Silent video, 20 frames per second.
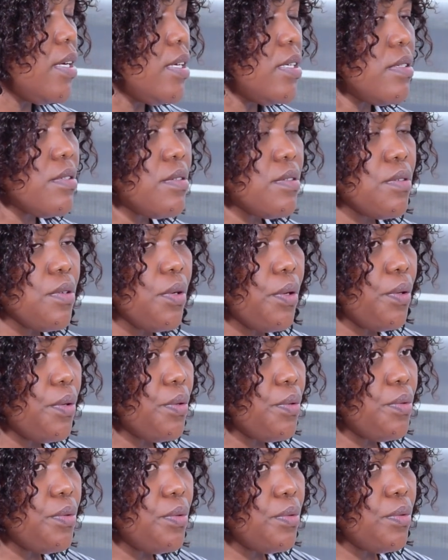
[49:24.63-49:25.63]

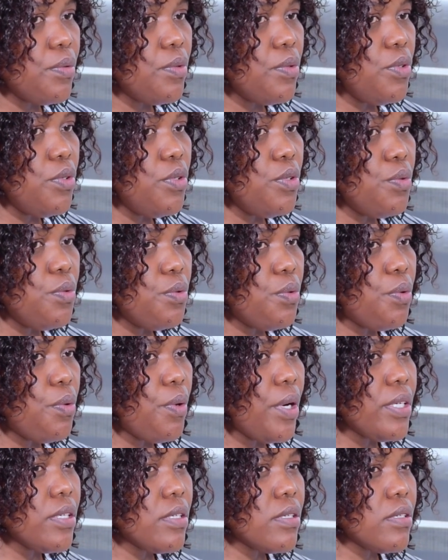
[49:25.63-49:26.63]
So
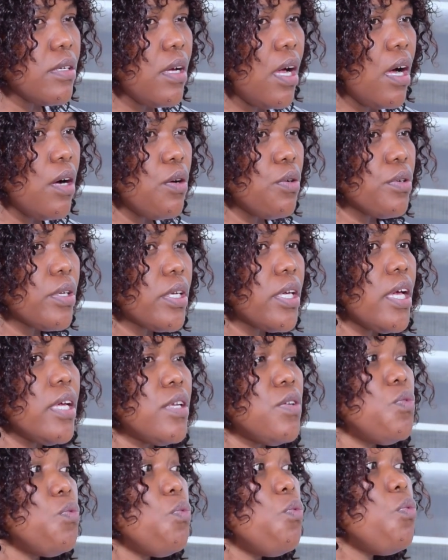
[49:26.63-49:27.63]
how
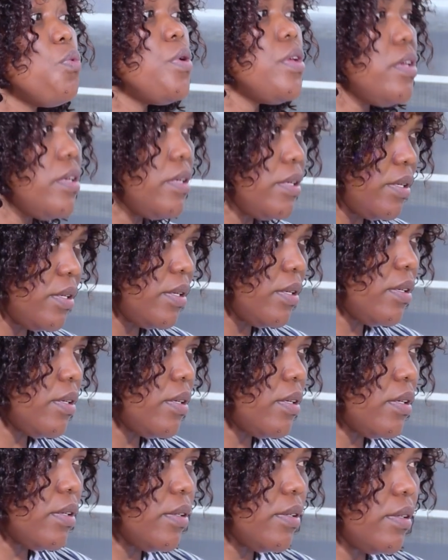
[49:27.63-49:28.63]
can we
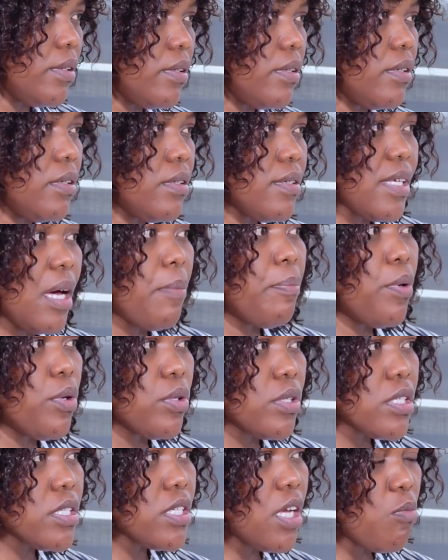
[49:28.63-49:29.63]

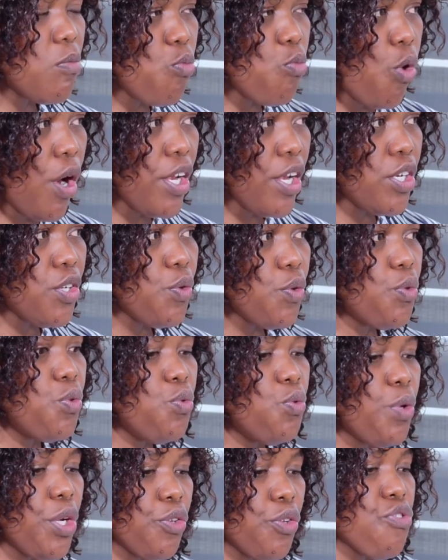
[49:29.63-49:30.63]
support someone who
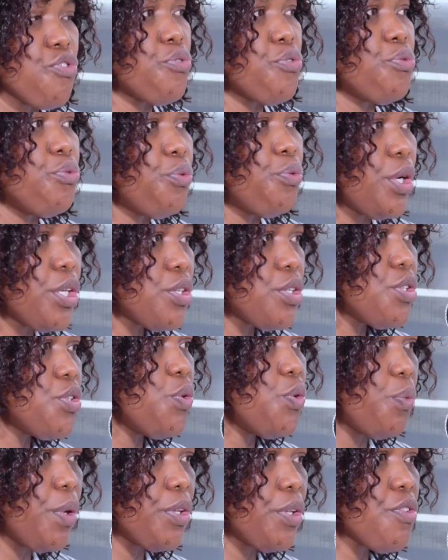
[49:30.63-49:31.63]
went through what you
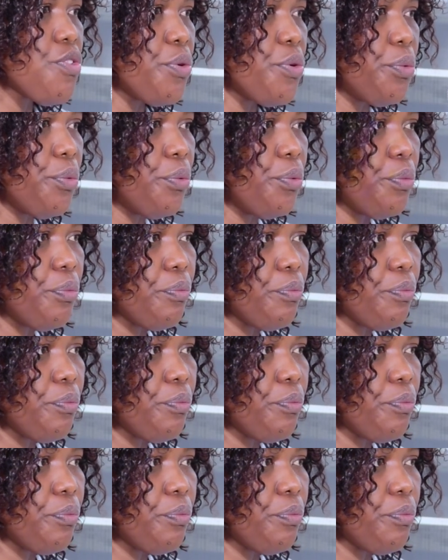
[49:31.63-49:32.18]
went through?